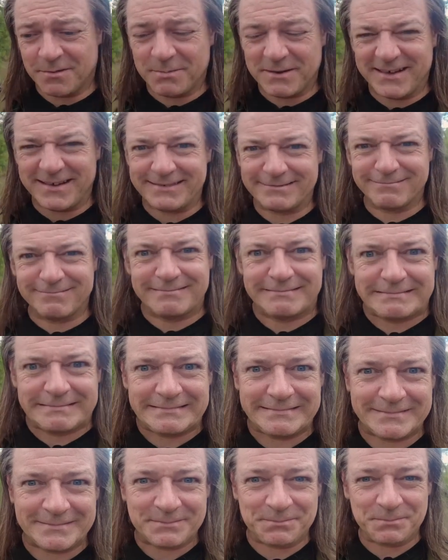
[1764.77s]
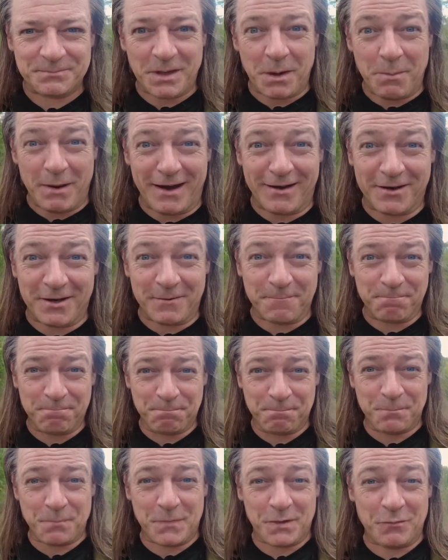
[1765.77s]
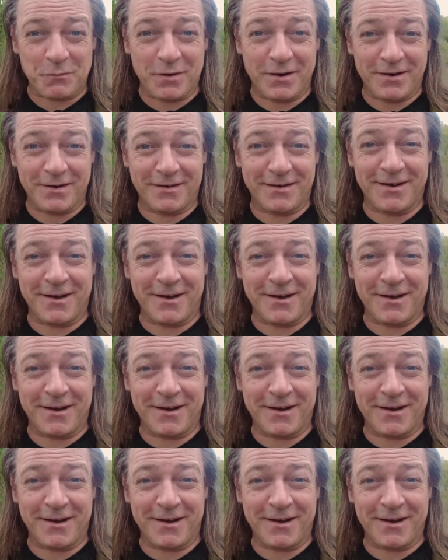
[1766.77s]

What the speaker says: bit about him, right?